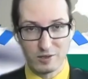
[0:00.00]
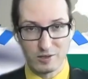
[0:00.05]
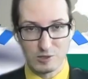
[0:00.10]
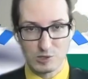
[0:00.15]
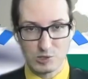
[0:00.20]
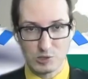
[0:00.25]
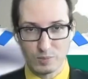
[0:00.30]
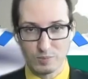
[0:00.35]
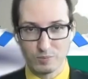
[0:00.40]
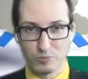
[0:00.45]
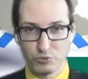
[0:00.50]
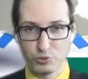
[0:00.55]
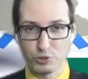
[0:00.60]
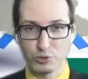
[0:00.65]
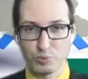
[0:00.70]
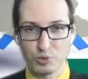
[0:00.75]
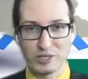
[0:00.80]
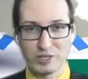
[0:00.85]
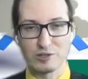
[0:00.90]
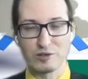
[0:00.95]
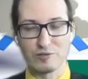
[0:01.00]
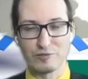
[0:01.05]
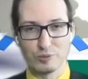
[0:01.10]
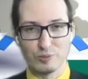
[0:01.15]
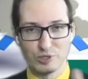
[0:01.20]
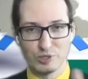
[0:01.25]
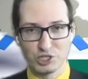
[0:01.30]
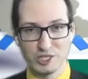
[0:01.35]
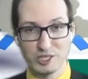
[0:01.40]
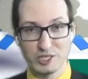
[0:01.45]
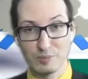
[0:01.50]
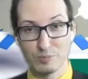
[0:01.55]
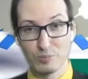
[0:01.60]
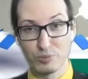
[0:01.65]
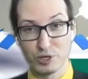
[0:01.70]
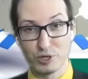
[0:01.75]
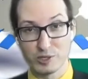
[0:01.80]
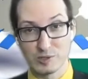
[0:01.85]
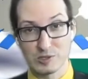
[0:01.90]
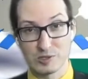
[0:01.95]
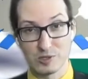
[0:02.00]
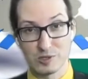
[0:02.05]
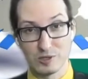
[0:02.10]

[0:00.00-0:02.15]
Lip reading: some footprint of the machine plus